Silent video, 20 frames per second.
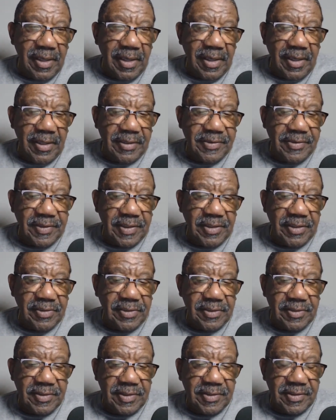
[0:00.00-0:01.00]
and say
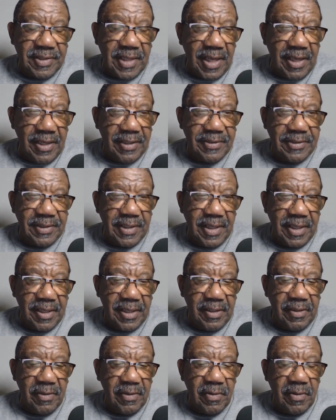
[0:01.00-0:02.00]
to society,
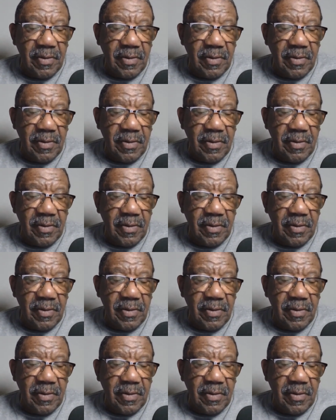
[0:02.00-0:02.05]
hey,